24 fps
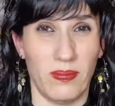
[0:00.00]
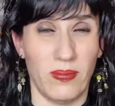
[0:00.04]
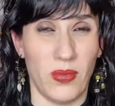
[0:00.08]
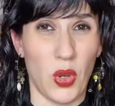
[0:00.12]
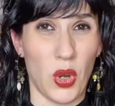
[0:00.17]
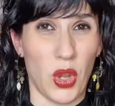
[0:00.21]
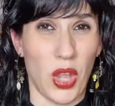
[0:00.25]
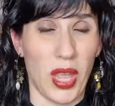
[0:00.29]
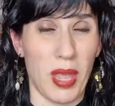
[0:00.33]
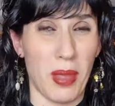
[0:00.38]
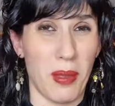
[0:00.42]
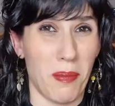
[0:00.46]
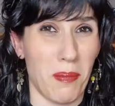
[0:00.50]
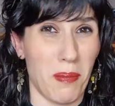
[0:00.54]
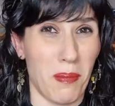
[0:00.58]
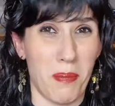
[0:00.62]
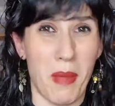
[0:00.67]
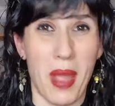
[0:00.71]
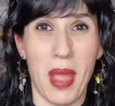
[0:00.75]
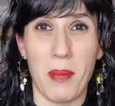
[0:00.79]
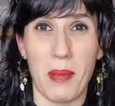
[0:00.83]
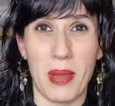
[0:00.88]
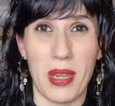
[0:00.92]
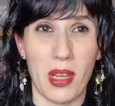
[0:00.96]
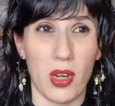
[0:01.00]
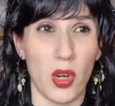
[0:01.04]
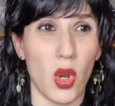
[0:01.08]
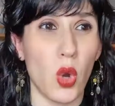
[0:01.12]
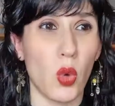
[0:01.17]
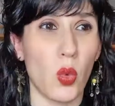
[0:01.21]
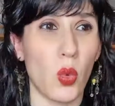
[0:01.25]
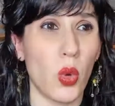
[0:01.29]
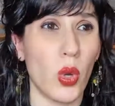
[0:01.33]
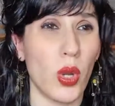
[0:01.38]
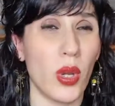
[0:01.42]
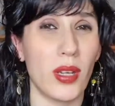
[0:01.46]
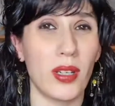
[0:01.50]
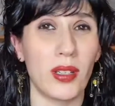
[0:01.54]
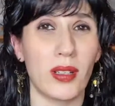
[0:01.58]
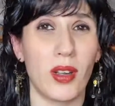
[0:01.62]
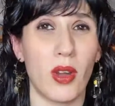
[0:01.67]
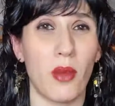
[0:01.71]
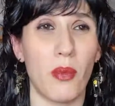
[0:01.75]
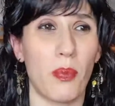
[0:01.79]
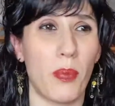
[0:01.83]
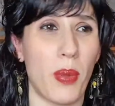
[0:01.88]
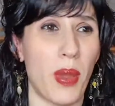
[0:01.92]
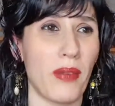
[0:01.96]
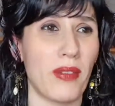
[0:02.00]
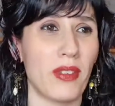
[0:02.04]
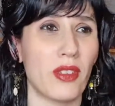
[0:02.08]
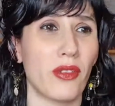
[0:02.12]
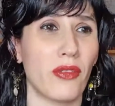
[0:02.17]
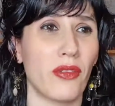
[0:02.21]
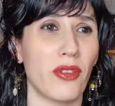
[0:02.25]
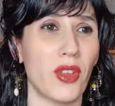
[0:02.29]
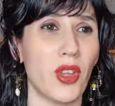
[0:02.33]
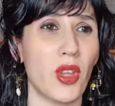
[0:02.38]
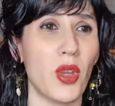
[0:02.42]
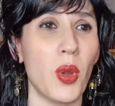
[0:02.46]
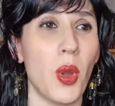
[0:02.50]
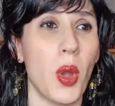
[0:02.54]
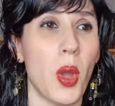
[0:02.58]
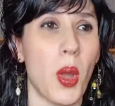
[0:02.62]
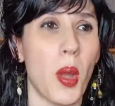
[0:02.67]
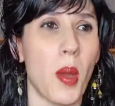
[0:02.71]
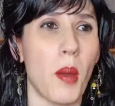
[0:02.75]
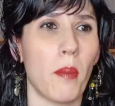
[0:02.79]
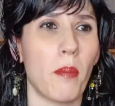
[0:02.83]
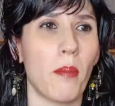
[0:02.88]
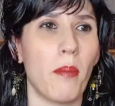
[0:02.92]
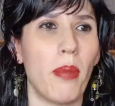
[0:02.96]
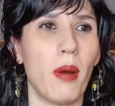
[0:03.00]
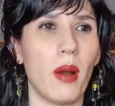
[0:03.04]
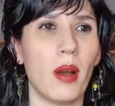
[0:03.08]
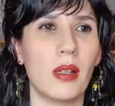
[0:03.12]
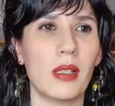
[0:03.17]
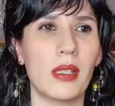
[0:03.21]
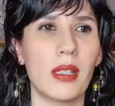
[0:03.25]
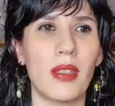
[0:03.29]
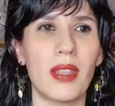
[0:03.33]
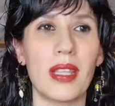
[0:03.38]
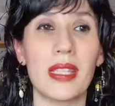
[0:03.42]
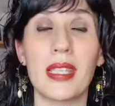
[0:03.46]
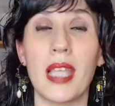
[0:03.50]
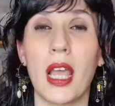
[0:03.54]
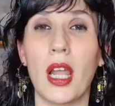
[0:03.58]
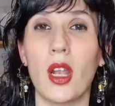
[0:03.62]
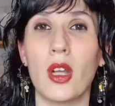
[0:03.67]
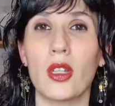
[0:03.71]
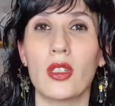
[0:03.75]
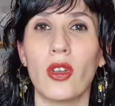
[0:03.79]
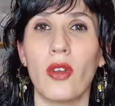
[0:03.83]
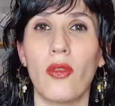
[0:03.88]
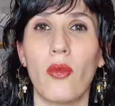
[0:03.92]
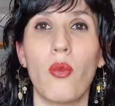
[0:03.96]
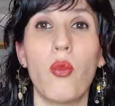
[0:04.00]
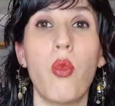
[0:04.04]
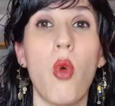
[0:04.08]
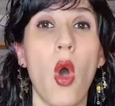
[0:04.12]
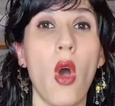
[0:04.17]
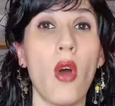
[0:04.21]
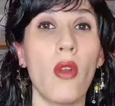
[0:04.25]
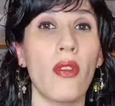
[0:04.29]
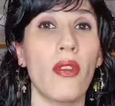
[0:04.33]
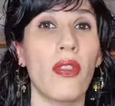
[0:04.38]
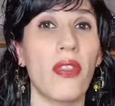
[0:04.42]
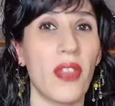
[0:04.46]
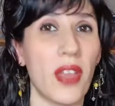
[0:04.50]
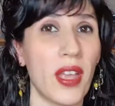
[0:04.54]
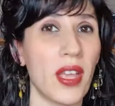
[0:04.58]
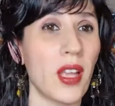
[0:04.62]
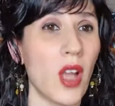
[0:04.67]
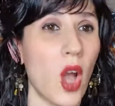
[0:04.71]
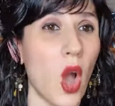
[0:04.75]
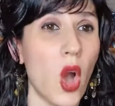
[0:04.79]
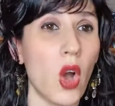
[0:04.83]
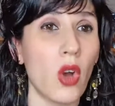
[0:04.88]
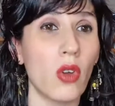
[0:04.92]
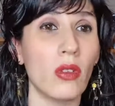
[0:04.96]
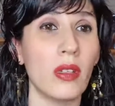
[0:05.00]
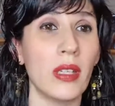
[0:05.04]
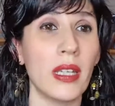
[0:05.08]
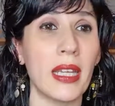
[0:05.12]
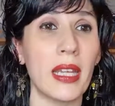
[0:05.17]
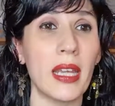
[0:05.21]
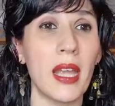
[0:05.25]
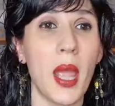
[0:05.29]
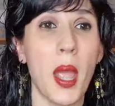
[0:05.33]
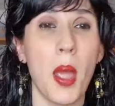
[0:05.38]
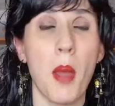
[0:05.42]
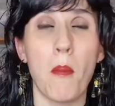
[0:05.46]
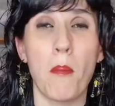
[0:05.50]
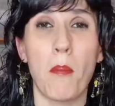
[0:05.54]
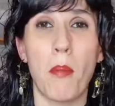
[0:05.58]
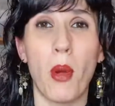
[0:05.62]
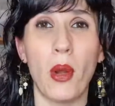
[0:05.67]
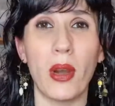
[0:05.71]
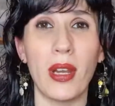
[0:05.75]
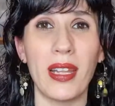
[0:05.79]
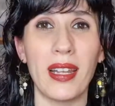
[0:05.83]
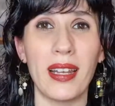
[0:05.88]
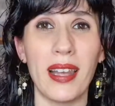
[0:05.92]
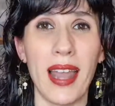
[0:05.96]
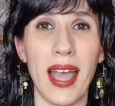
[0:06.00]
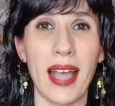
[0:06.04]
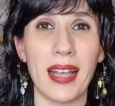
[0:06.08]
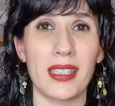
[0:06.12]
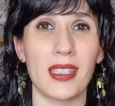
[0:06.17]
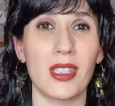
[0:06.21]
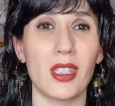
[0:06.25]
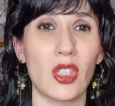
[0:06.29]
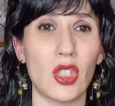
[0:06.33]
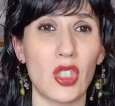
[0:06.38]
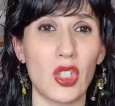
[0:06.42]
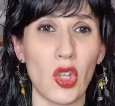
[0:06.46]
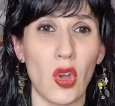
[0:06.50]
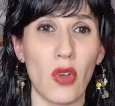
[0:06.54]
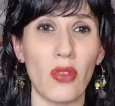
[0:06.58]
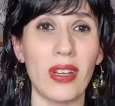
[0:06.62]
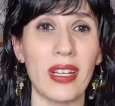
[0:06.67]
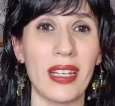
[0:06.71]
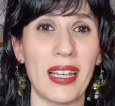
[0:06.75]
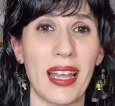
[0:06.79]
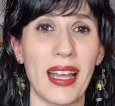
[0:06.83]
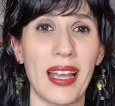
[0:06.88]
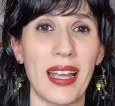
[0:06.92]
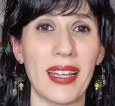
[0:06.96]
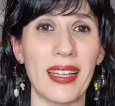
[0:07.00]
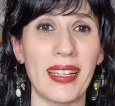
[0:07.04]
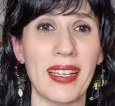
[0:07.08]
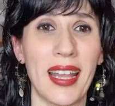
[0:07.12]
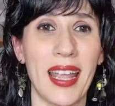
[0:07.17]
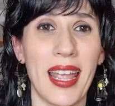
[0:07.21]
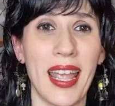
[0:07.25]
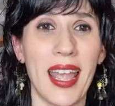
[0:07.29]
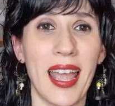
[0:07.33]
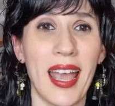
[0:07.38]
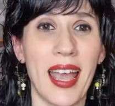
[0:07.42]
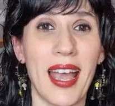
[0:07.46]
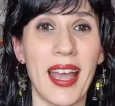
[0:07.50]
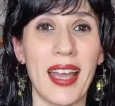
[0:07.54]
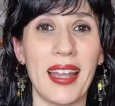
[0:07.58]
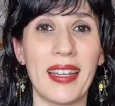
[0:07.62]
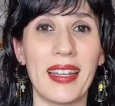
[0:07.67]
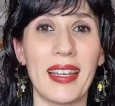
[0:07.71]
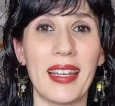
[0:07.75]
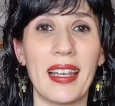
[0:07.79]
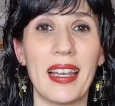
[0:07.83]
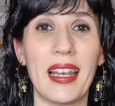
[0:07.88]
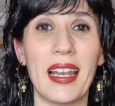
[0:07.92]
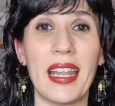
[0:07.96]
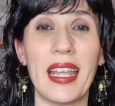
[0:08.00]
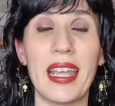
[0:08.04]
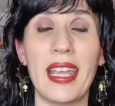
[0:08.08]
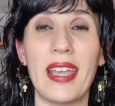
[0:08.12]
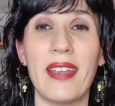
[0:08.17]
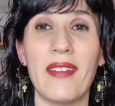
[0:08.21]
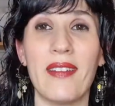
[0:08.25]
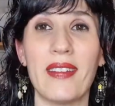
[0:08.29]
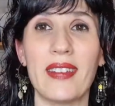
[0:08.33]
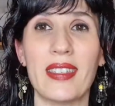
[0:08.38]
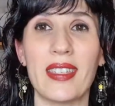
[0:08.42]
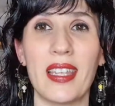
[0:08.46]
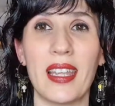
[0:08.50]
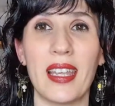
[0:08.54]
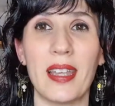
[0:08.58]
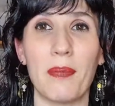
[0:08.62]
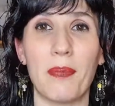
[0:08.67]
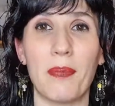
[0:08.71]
Okay, it might be an awkward comparison for you, but there's a lot of one thing only, but it lacks a storyline and leaves the